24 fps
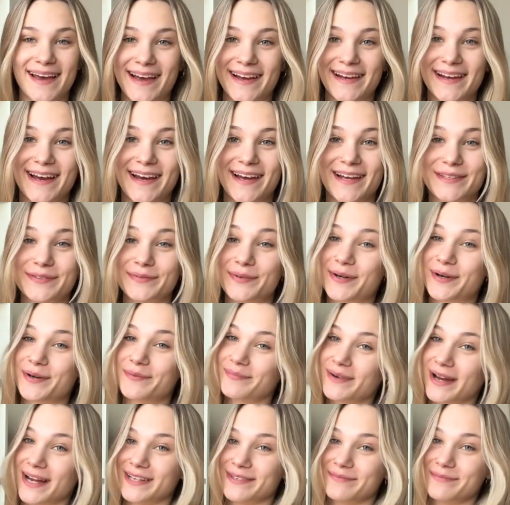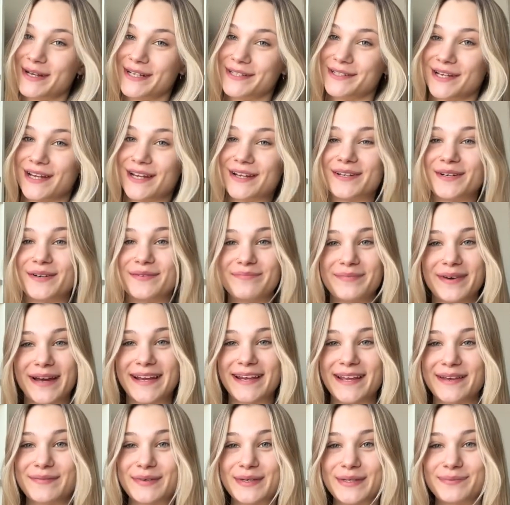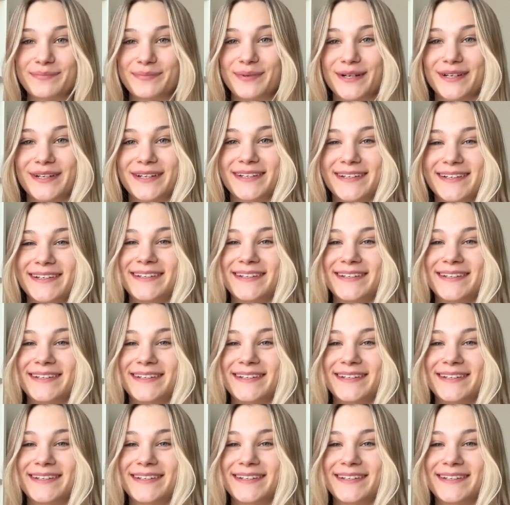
guys, welcome back to my channel. My name is Brooke.